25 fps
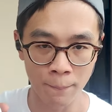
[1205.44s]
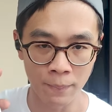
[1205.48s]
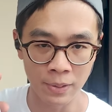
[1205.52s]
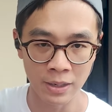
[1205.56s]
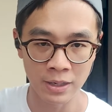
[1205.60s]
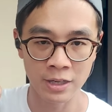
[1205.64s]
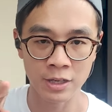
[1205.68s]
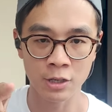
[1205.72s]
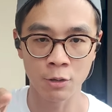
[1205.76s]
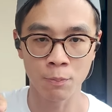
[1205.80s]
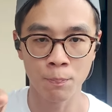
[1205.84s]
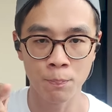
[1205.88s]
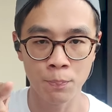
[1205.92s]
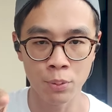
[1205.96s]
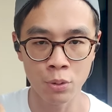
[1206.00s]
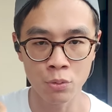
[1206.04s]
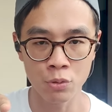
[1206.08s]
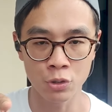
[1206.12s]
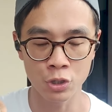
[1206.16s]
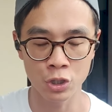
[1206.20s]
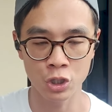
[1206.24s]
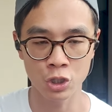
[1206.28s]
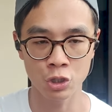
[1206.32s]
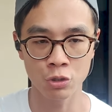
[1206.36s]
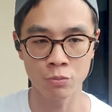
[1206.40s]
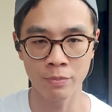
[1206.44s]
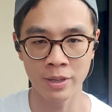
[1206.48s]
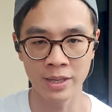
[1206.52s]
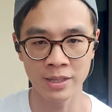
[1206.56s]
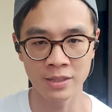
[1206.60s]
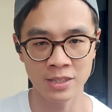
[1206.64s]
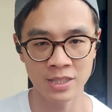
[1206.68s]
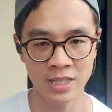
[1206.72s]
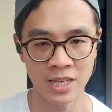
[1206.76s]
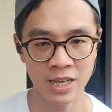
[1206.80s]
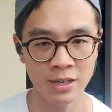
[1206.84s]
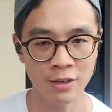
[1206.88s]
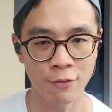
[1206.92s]
a little push to
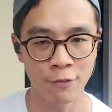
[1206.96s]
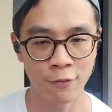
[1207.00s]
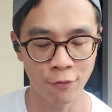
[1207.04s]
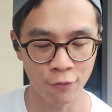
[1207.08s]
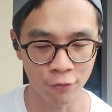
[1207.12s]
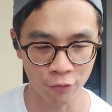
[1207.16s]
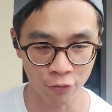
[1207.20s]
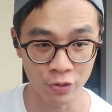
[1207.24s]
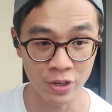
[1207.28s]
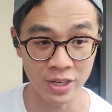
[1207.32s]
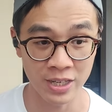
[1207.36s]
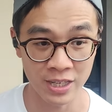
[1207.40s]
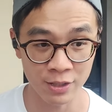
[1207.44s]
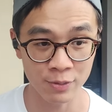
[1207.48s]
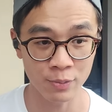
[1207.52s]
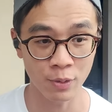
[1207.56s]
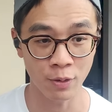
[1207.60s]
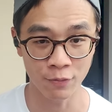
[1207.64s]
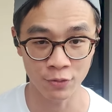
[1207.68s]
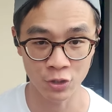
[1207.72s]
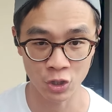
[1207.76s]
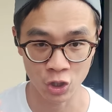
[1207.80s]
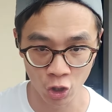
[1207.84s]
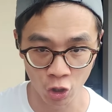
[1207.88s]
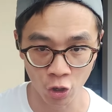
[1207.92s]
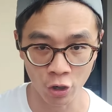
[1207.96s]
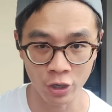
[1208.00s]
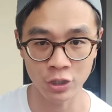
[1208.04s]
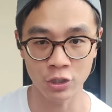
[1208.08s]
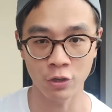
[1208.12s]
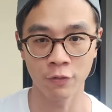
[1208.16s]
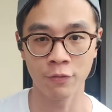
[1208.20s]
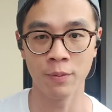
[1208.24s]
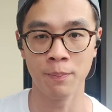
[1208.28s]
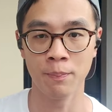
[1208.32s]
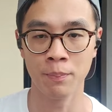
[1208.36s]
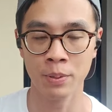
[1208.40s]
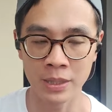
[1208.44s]
maintain the freedom of choice of a
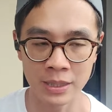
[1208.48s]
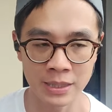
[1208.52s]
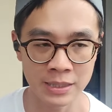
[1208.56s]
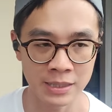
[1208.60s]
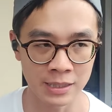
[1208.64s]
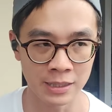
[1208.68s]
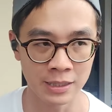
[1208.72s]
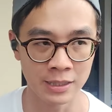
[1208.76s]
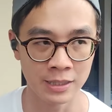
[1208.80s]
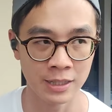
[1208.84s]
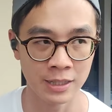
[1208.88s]
person,